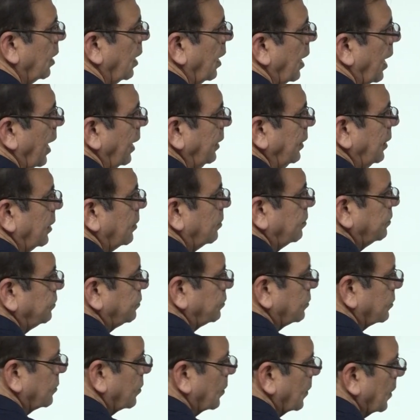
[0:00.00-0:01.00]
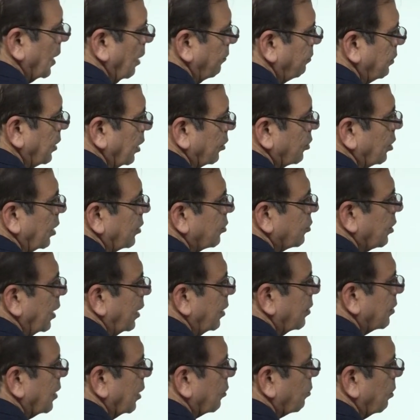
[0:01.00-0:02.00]
And if this is
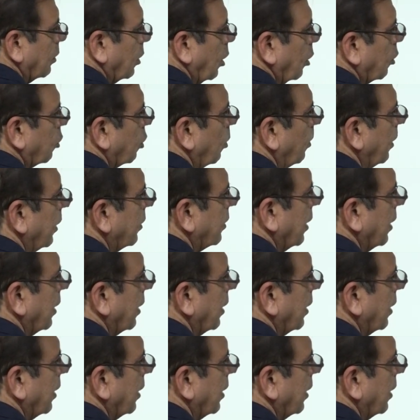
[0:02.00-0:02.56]
6, this will also be